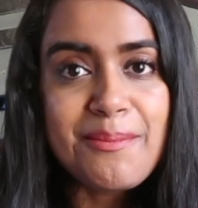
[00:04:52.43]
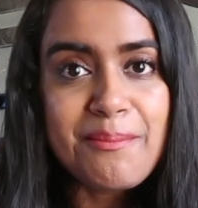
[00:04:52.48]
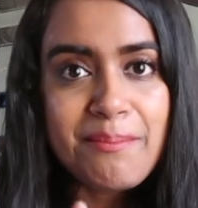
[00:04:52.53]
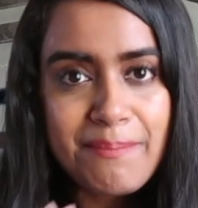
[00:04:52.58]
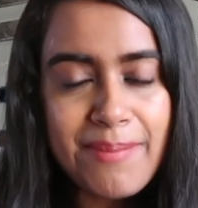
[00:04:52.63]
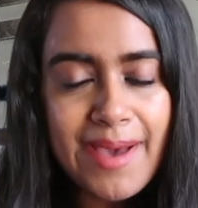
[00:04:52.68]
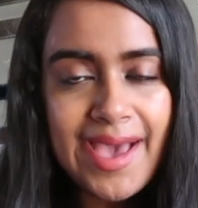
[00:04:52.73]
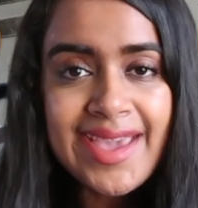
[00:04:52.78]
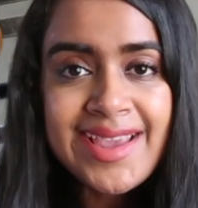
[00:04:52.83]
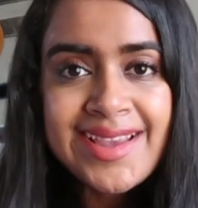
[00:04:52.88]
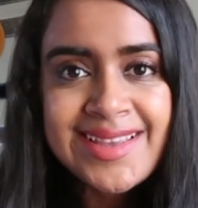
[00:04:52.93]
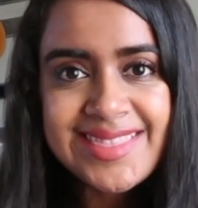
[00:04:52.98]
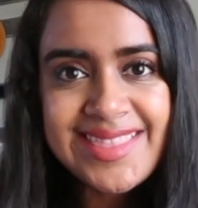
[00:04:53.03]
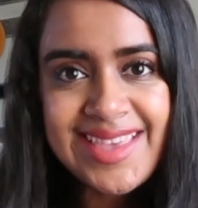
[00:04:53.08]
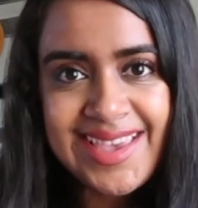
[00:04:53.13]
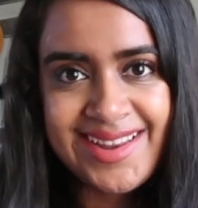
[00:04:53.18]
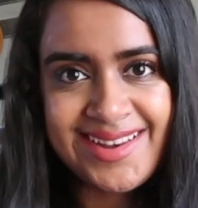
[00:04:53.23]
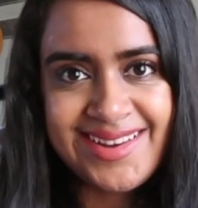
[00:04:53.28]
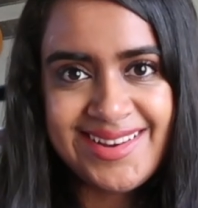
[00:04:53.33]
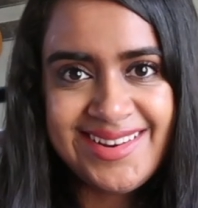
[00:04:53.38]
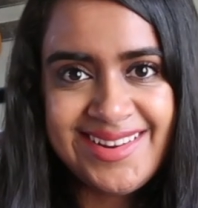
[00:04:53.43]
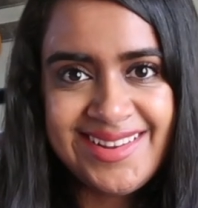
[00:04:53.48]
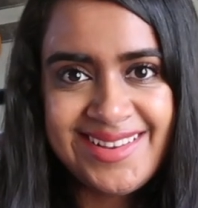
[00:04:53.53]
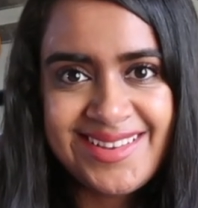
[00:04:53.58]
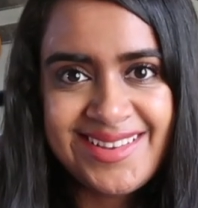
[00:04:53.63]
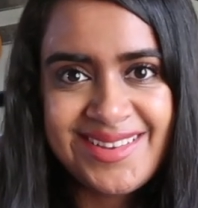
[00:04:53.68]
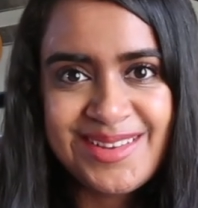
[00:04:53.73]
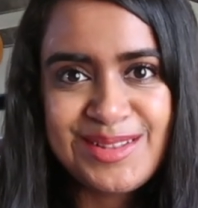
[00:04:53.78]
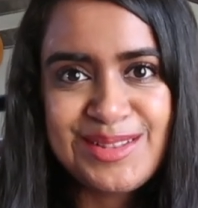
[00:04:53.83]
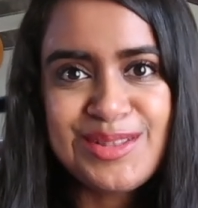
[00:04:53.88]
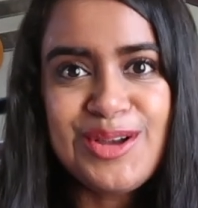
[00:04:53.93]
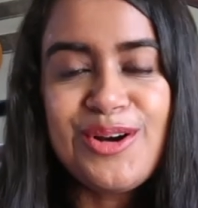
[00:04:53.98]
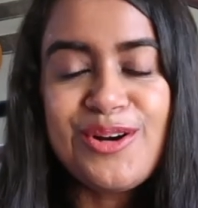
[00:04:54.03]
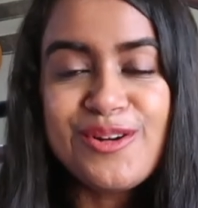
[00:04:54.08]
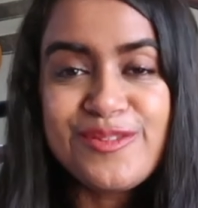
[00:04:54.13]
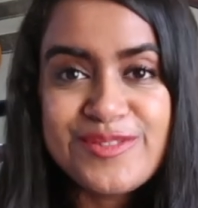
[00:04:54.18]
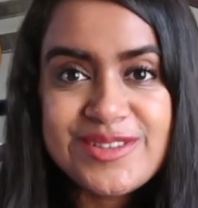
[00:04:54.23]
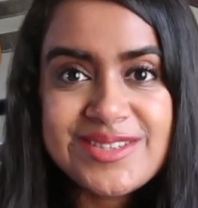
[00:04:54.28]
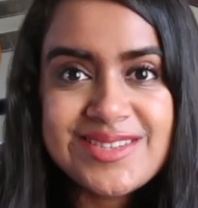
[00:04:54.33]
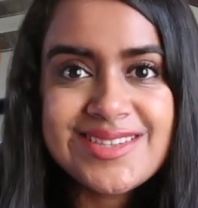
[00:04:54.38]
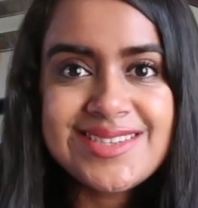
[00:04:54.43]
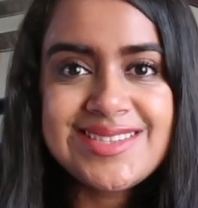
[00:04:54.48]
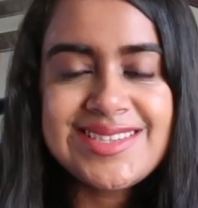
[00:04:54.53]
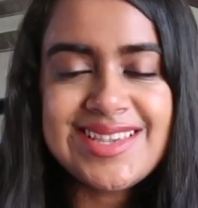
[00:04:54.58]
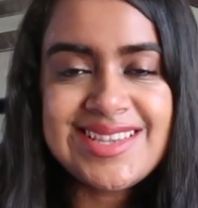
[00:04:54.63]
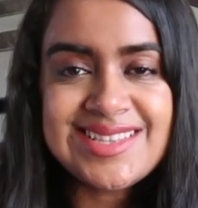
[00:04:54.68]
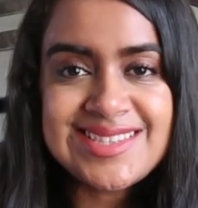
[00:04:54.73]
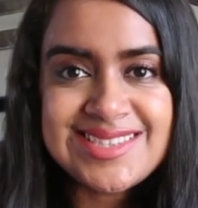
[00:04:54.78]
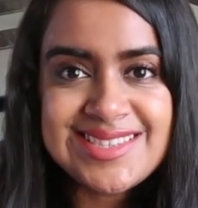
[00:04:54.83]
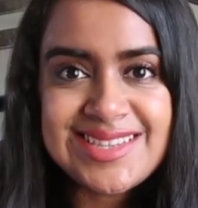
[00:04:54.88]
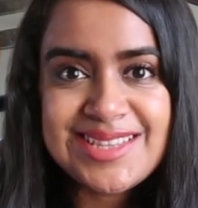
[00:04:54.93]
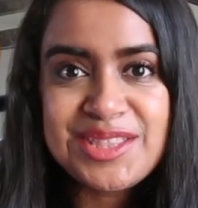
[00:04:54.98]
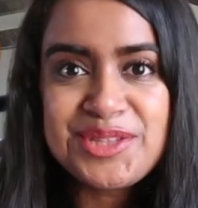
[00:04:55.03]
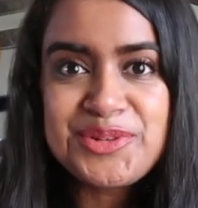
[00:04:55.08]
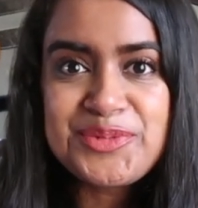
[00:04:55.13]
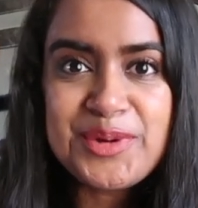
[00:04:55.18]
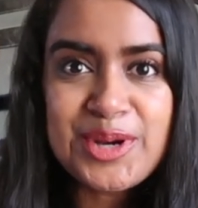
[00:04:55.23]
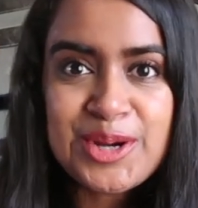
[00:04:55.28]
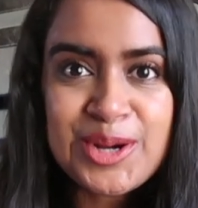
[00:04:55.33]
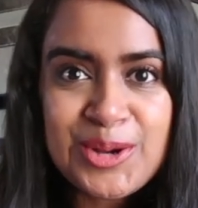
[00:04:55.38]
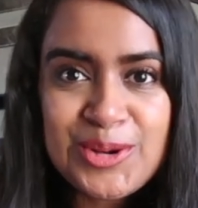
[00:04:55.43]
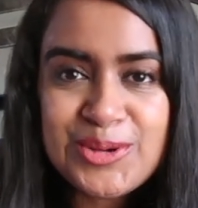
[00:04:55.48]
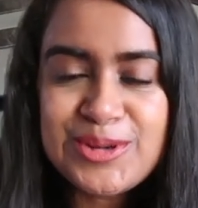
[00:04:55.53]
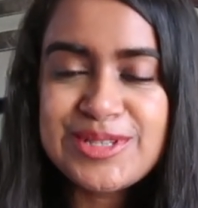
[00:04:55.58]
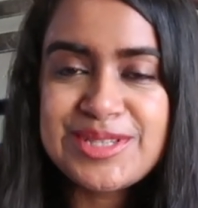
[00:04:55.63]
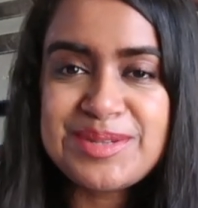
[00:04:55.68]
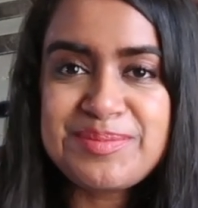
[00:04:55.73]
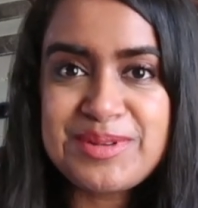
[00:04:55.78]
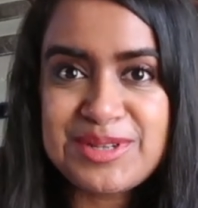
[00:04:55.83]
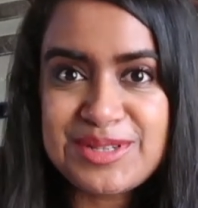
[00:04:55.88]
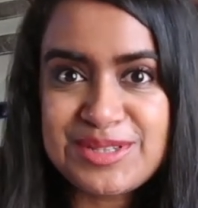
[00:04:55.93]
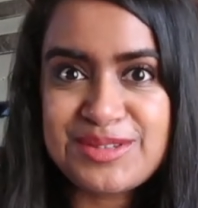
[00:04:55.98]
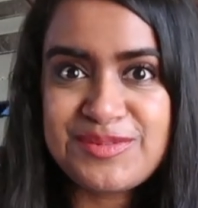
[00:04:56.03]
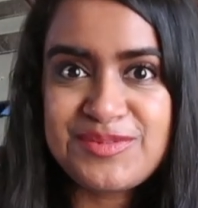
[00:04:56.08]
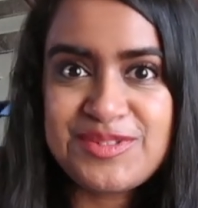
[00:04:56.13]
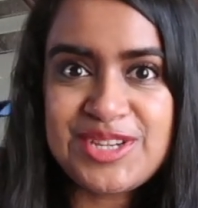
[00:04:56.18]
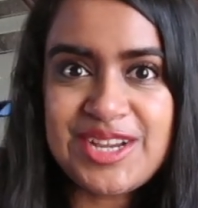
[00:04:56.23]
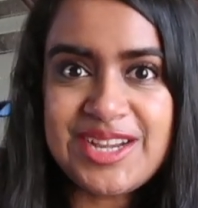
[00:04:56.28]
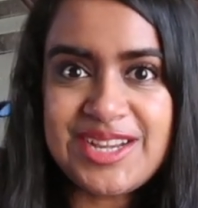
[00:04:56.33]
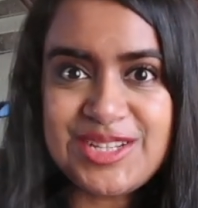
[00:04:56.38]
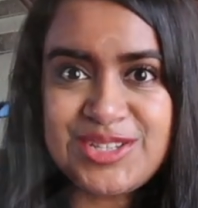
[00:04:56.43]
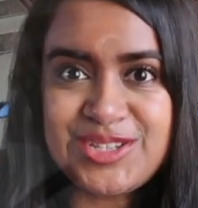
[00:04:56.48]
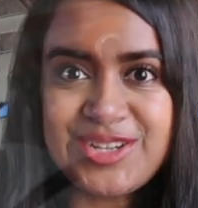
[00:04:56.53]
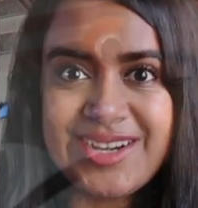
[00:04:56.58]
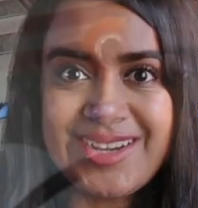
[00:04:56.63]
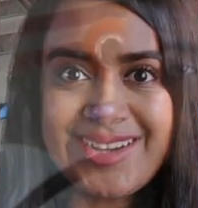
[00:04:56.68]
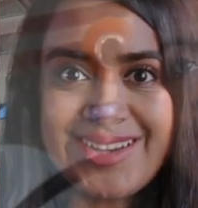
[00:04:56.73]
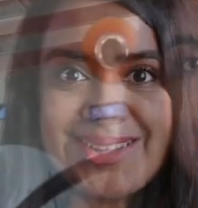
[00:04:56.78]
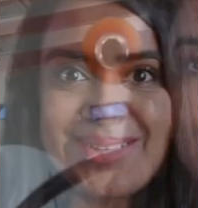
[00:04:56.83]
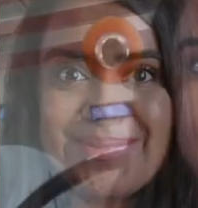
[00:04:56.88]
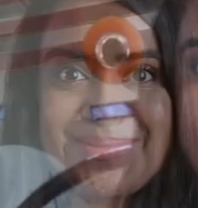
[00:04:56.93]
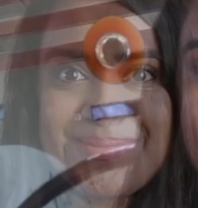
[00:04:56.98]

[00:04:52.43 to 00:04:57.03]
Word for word: Back then, the offices in Sindh were closed because of Cheti Chand.